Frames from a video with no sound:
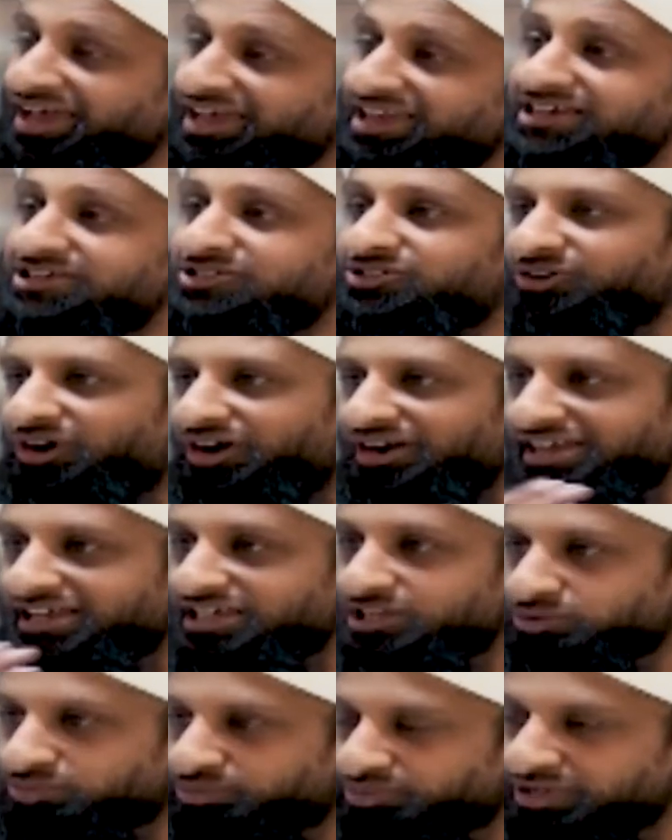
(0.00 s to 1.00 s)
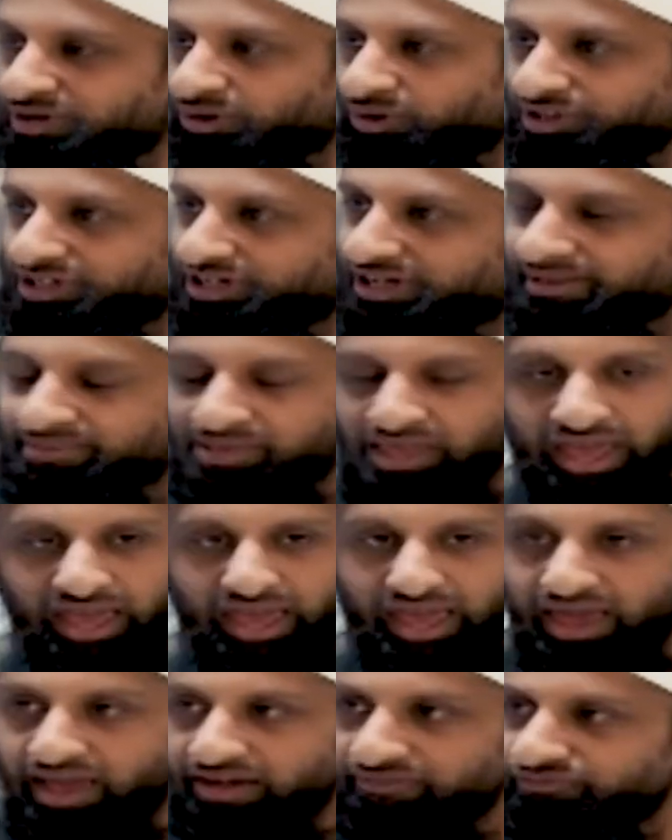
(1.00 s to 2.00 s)
He's got it, he's pre-ordered it.
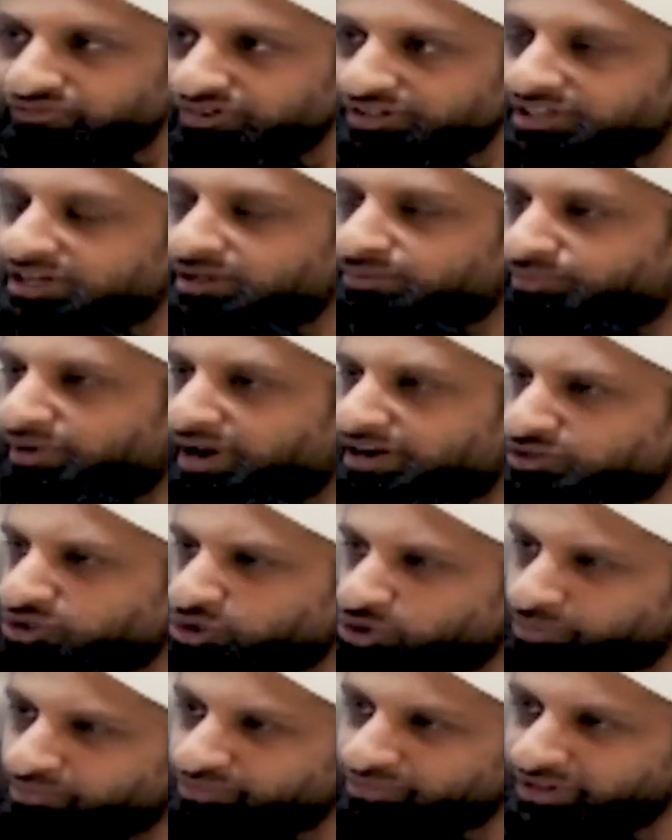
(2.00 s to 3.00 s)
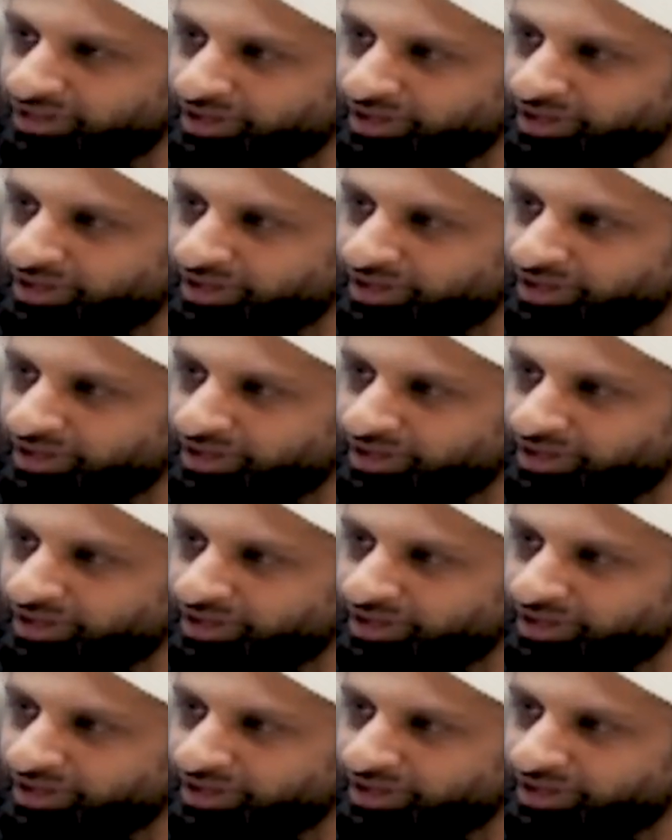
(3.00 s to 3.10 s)
Everything brand new.